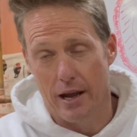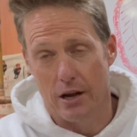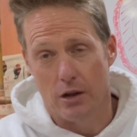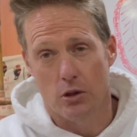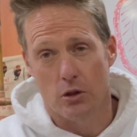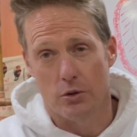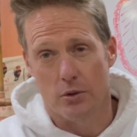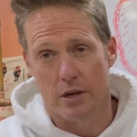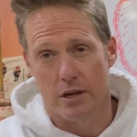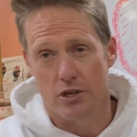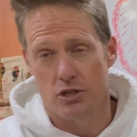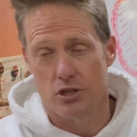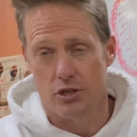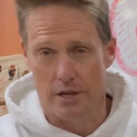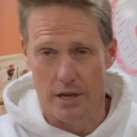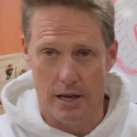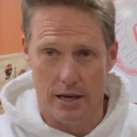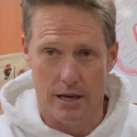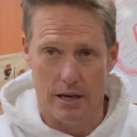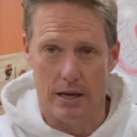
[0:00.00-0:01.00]
including
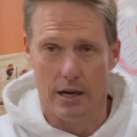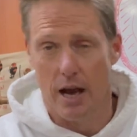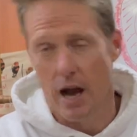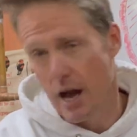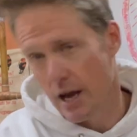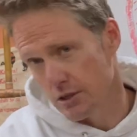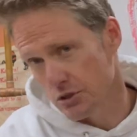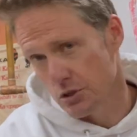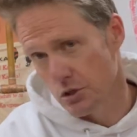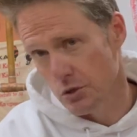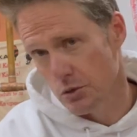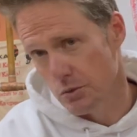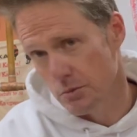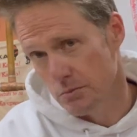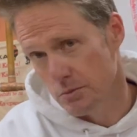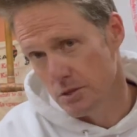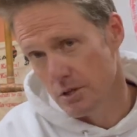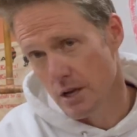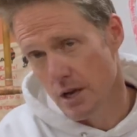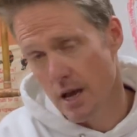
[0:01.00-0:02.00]
shtick and
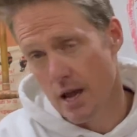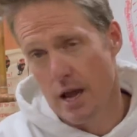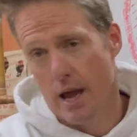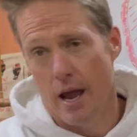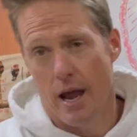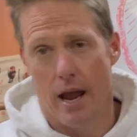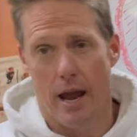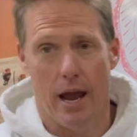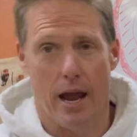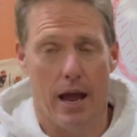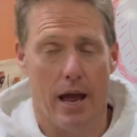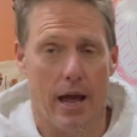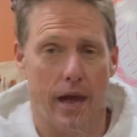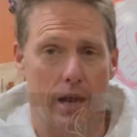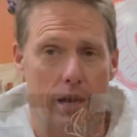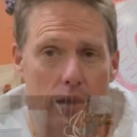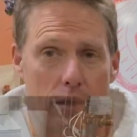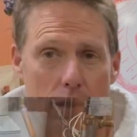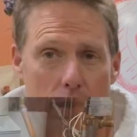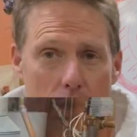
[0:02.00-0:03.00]
costumes,
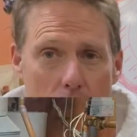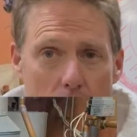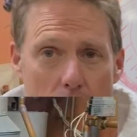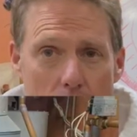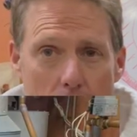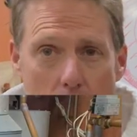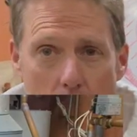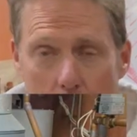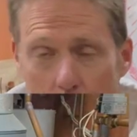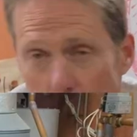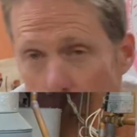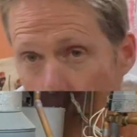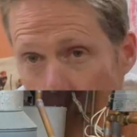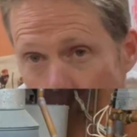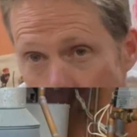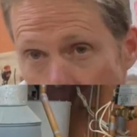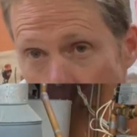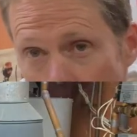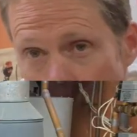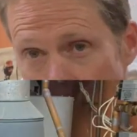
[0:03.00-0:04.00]
and our
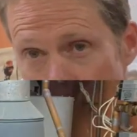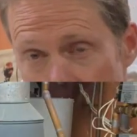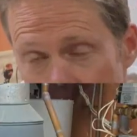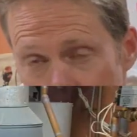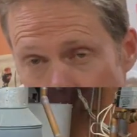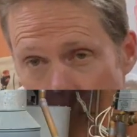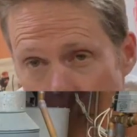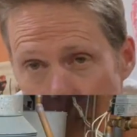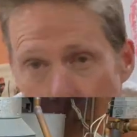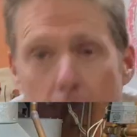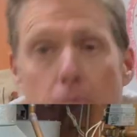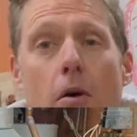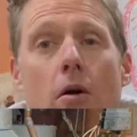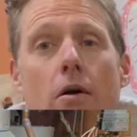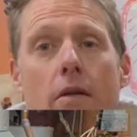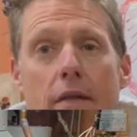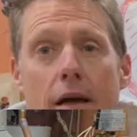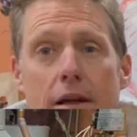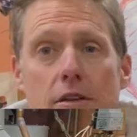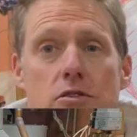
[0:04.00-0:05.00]
logo has been a big part
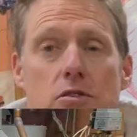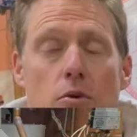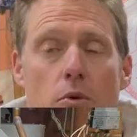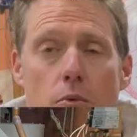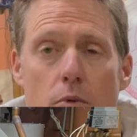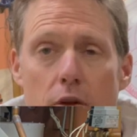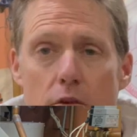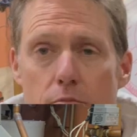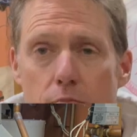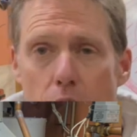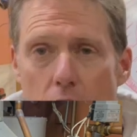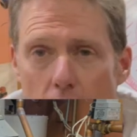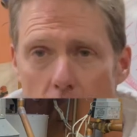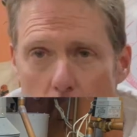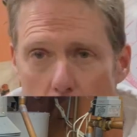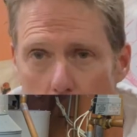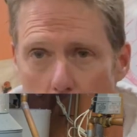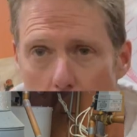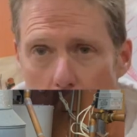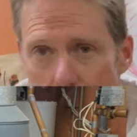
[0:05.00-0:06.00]
of that too. We put our
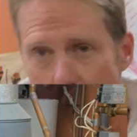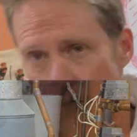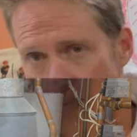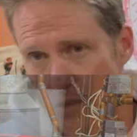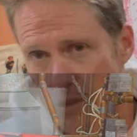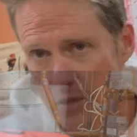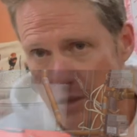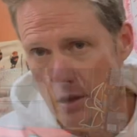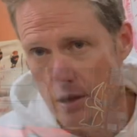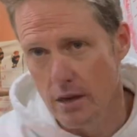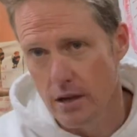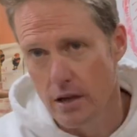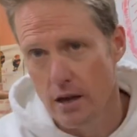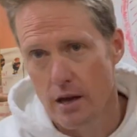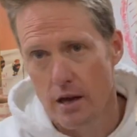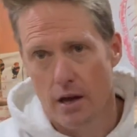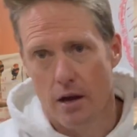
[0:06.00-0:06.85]
logo on everything.